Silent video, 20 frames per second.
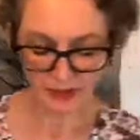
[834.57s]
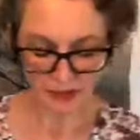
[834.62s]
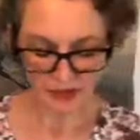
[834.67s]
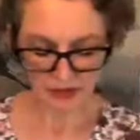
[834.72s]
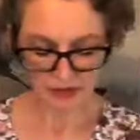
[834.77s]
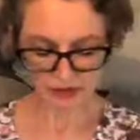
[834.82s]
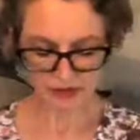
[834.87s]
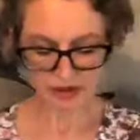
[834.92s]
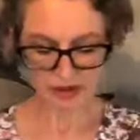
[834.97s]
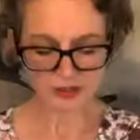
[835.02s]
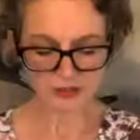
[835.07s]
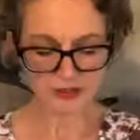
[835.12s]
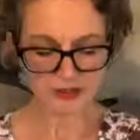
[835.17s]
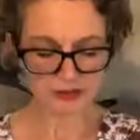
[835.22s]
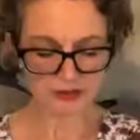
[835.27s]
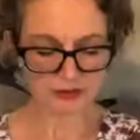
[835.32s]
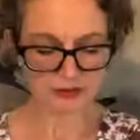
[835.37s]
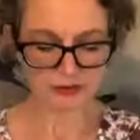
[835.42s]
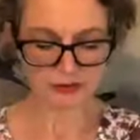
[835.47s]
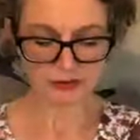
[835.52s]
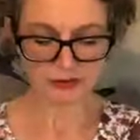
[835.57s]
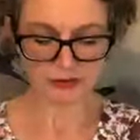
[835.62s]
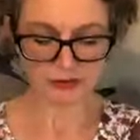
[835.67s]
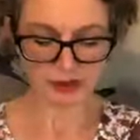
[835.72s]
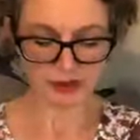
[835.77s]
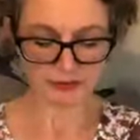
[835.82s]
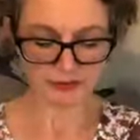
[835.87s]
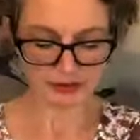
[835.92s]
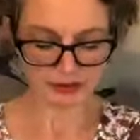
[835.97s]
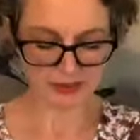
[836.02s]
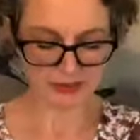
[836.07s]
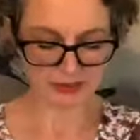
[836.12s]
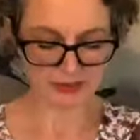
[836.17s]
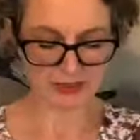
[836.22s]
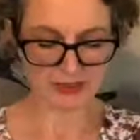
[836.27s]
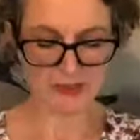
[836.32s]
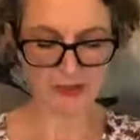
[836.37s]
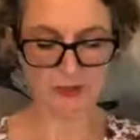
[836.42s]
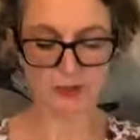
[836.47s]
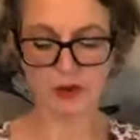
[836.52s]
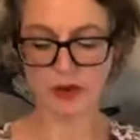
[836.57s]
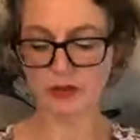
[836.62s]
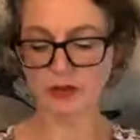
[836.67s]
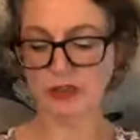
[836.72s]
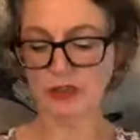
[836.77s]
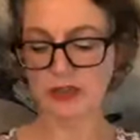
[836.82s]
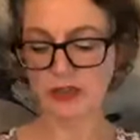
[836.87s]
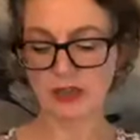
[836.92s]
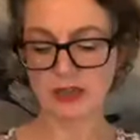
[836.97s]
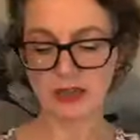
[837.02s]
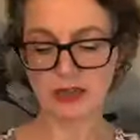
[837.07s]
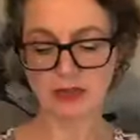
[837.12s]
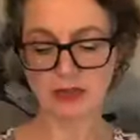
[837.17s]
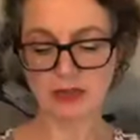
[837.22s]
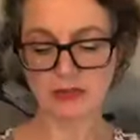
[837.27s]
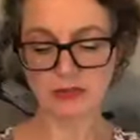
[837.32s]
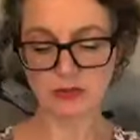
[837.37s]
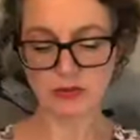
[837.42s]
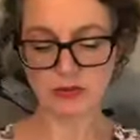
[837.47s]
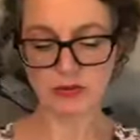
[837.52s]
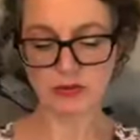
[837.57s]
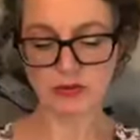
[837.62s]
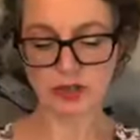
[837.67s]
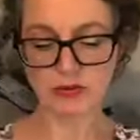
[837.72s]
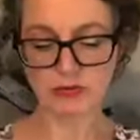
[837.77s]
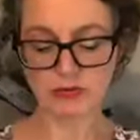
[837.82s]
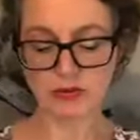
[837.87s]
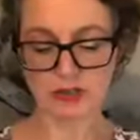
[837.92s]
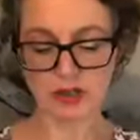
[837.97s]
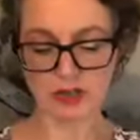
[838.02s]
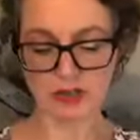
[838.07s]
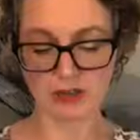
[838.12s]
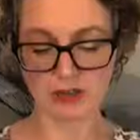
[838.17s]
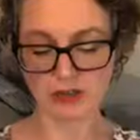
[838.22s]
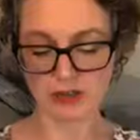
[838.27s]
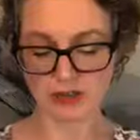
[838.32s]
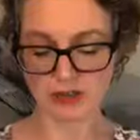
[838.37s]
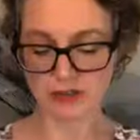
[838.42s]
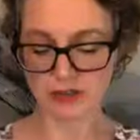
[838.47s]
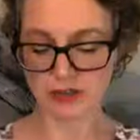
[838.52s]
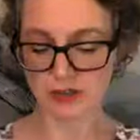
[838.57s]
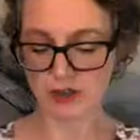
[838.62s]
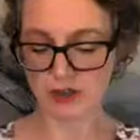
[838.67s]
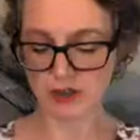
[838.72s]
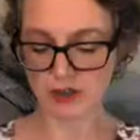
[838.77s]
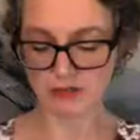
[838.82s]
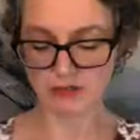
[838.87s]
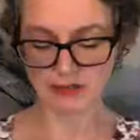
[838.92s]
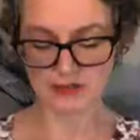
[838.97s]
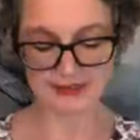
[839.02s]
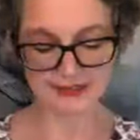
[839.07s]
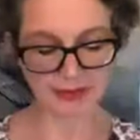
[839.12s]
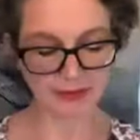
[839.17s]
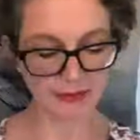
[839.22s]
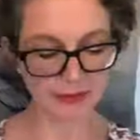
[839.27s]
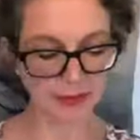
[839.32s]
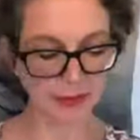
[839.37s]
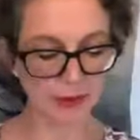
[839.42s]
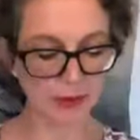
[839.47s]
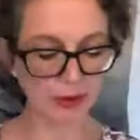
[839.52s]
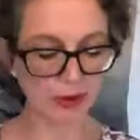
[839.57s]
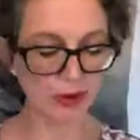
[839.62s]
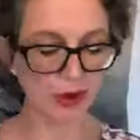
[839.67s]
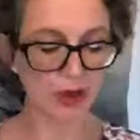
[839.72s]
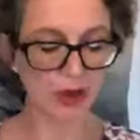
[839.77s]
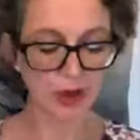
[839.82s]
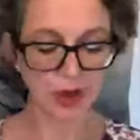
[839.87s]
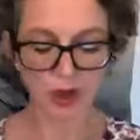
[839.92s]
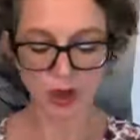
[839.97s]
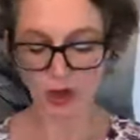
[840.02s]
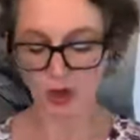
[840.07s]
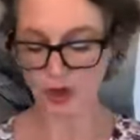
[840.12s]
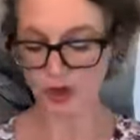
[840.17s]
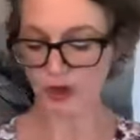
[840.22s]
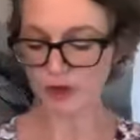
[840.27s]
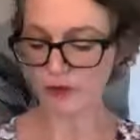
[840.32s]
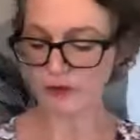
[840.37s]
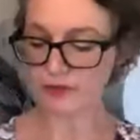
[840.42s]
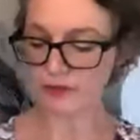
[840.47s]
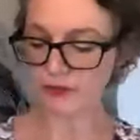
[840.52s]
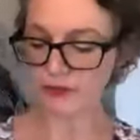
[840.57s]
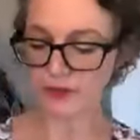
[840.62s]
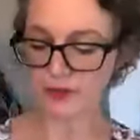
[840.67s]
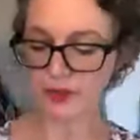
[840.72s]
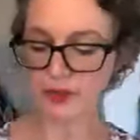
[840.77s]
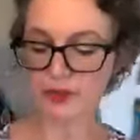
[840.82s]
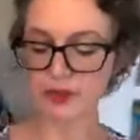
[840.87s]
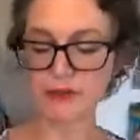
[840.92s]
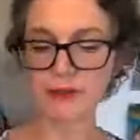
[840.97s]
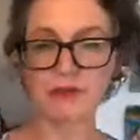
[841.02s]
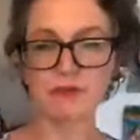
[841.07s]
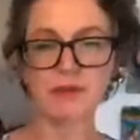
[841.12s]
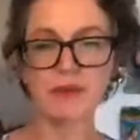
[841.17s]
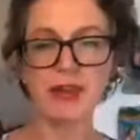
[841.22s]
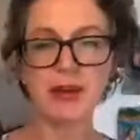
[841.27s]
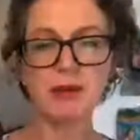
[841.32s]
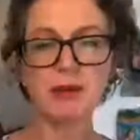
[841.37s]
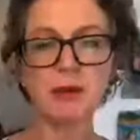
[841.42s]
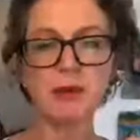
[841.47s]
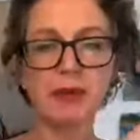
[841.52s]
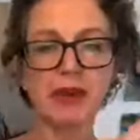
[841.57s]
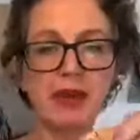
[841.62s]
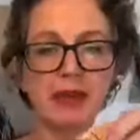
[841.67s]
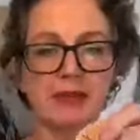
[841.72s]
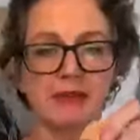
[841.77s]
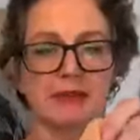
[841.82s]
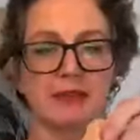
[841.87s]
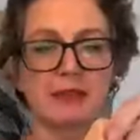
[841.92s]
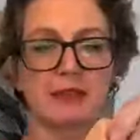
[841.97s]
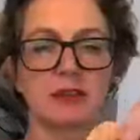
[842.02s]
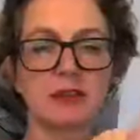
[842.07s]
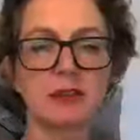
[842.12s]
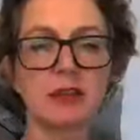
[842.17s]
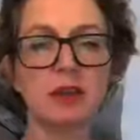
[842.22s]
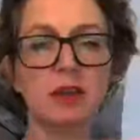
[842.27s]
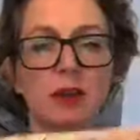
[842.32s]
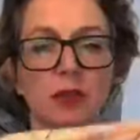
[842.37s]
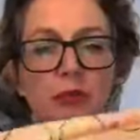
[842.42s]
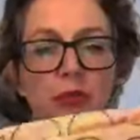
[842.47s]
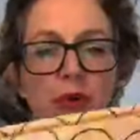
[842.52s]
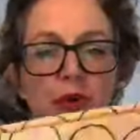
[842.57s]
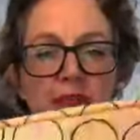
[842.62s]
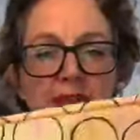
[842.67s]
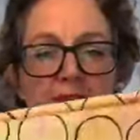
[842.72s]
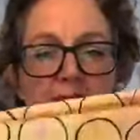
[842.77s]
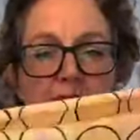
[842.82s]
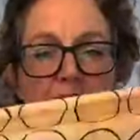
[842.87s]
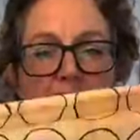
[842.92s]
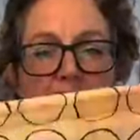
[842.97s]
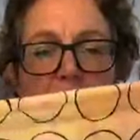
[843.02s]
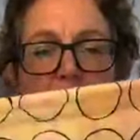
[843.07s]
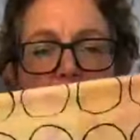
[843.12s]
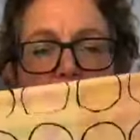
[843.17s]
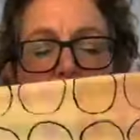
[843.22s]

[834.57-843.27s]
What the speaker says: I'll show you this one as well, because this one is also done. It's another example of the flower paste printing